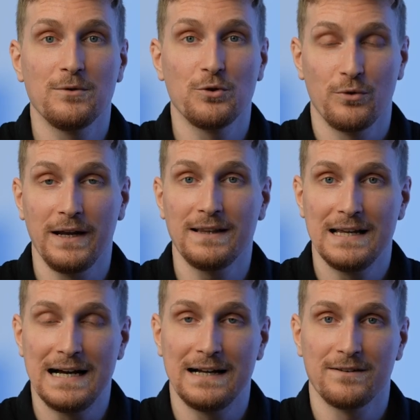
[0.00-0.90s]
to create
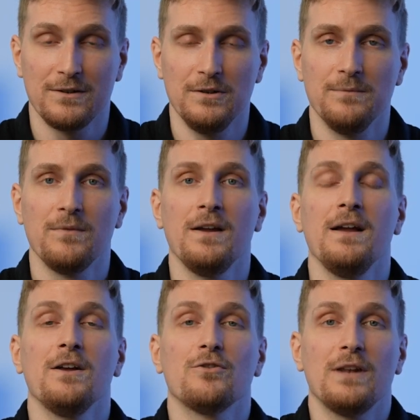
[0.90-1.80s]
the article.
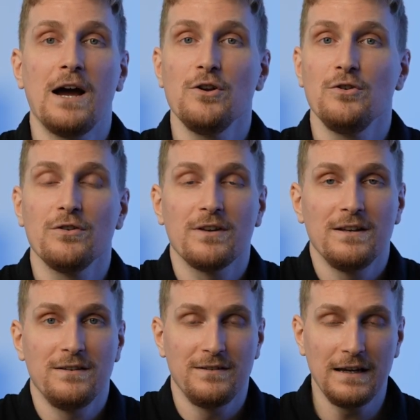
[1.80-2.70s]
So now you just
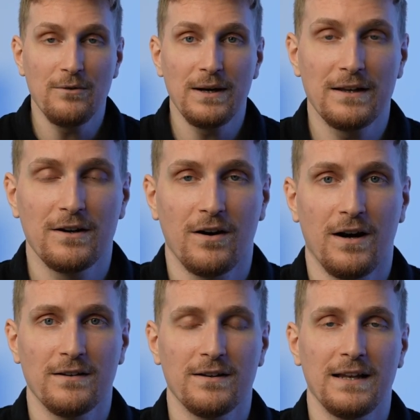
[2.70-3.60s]
generate the
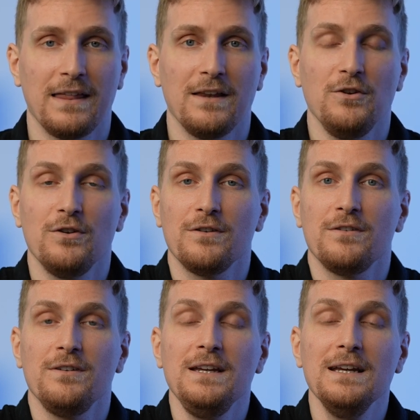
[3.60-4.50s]
content and then you
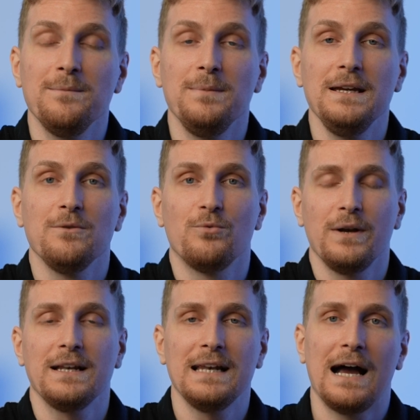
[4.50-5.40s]
just see it being
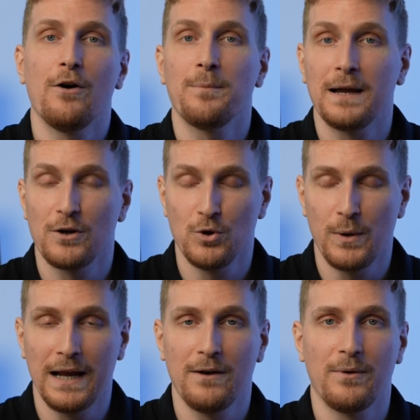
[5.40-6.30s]
written out by
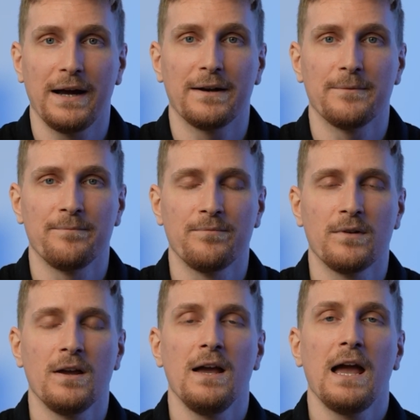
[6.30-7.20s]
Koala Rider.
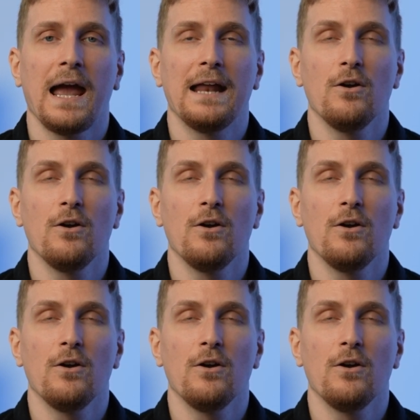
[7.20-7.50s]
And